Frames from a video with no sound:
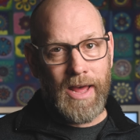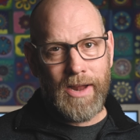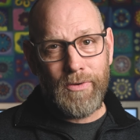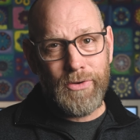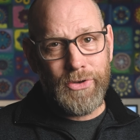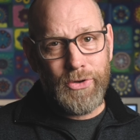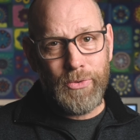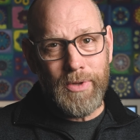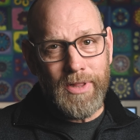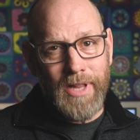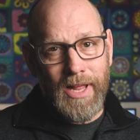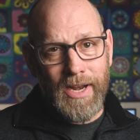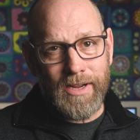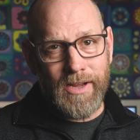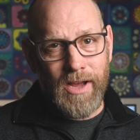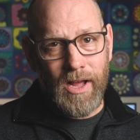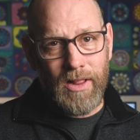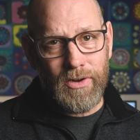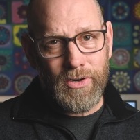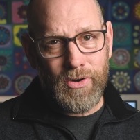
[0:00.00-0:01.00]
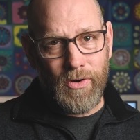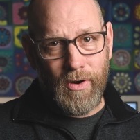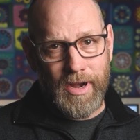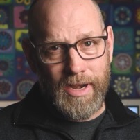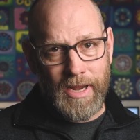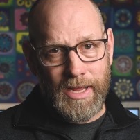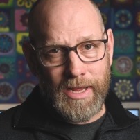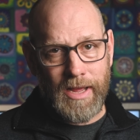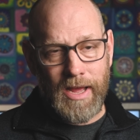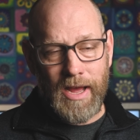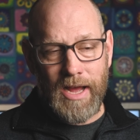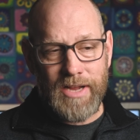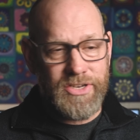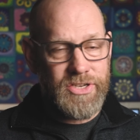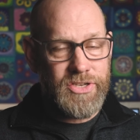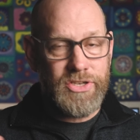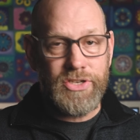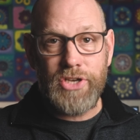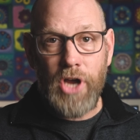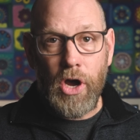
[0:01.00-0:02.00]
I don't do a lot of color grading. I
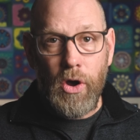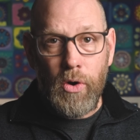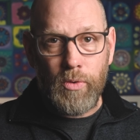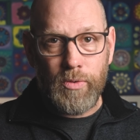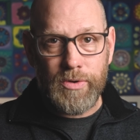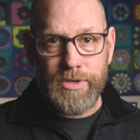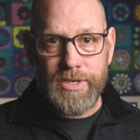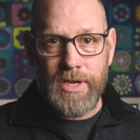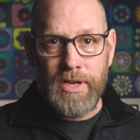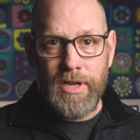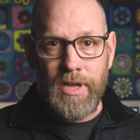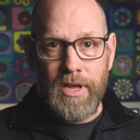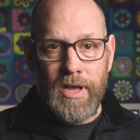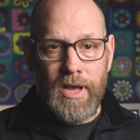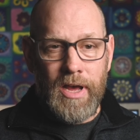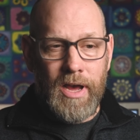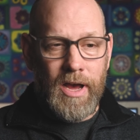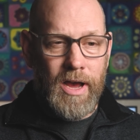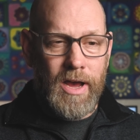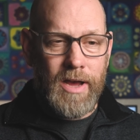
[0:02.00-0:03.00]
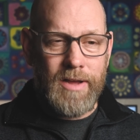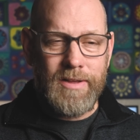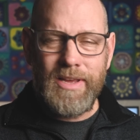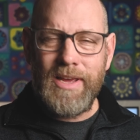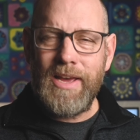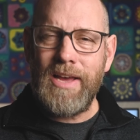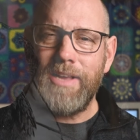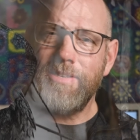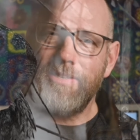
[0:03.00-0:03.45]
just don't. Yeah,